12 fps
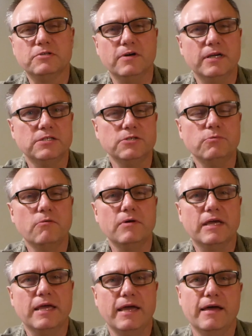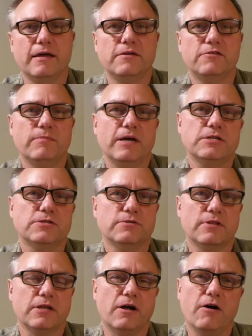we try to do what we can to make
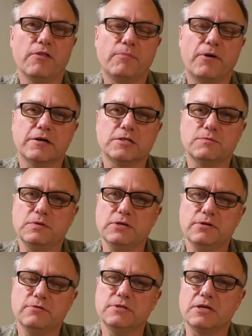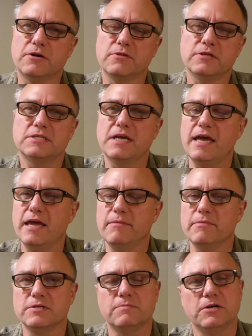sure that all the parts we use are the
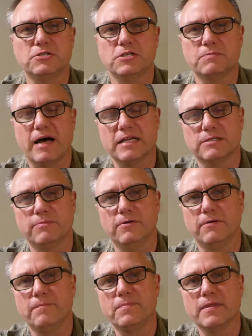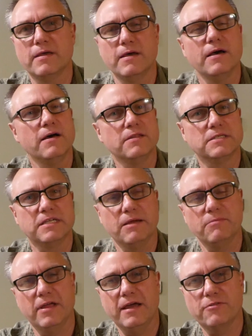same as much as possible. The
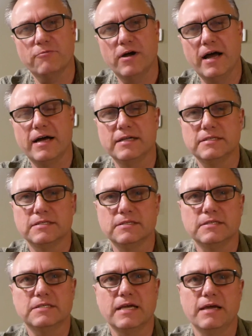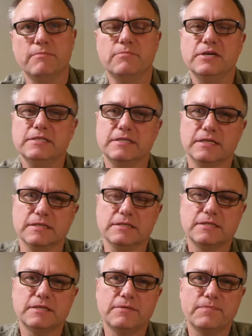same length rods, the same
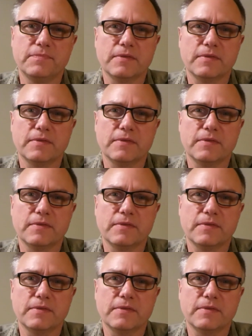pistons,